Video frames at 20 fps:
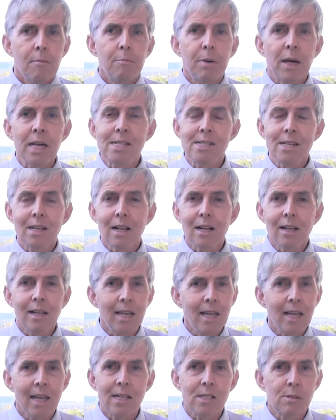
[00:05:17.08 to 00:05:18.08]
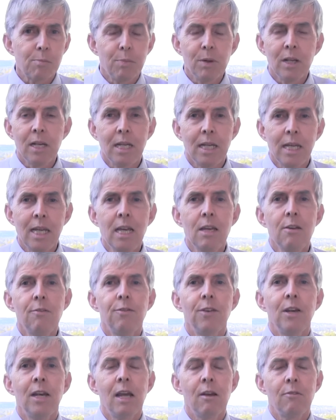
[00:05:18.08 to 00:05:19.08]
Basically, it's
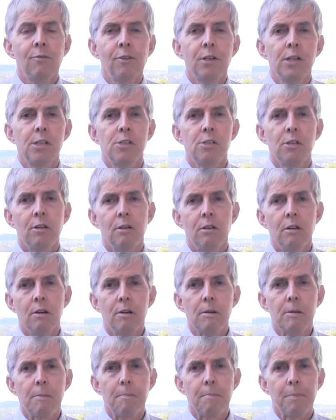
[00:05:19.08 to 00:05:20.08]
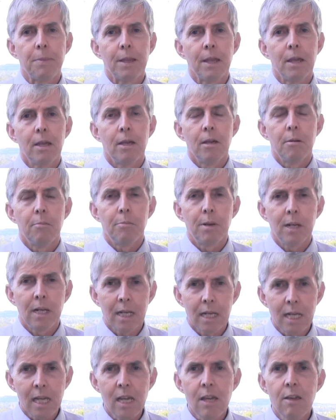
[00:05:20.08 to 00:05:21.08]
believe in every student.
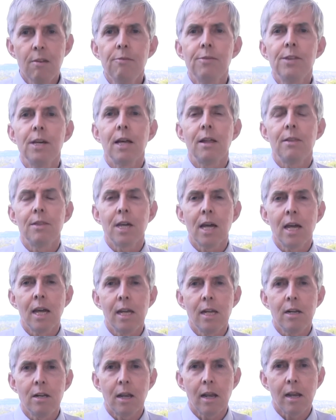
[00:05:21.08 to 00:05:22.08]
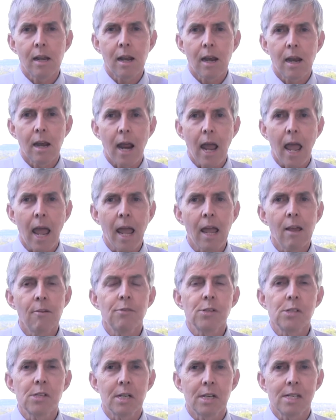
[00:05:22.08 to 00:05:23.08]
Believe that they
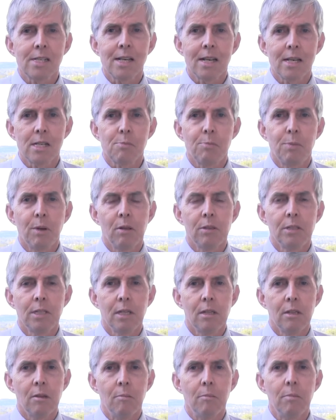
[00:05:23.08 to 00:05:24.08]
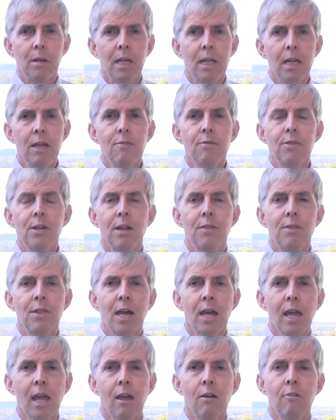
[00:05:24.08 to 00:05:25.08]
have success built in them. Believe that
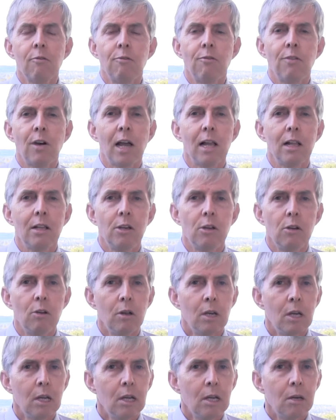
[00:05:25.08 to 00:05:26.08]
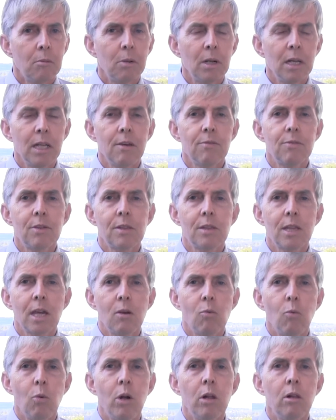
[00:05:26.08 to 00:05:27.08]
they have value. Believe that
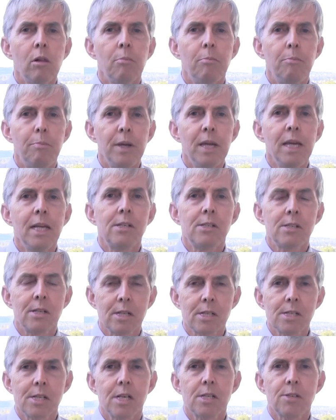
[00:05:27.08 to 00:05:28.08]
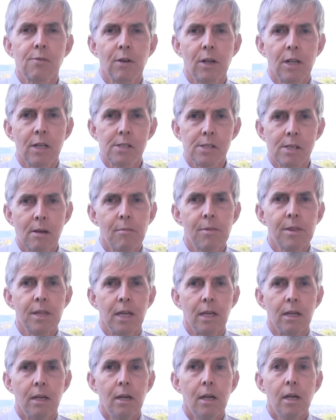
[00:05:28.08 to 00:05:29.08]
they will be successful at
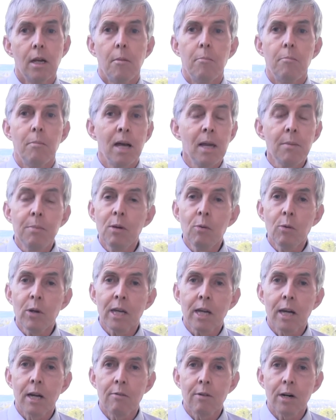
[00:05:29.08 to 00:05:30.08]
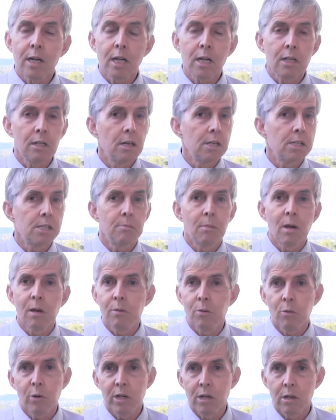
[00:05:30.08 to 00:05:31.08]
something. Maybe we can't recognize it.
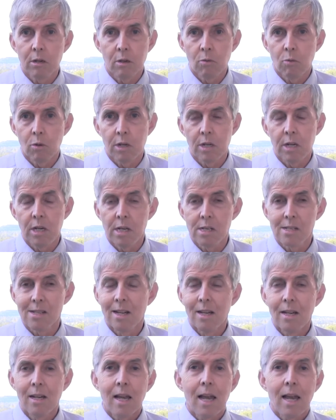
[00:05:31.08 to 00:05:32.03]
Maybe we don't know what it is.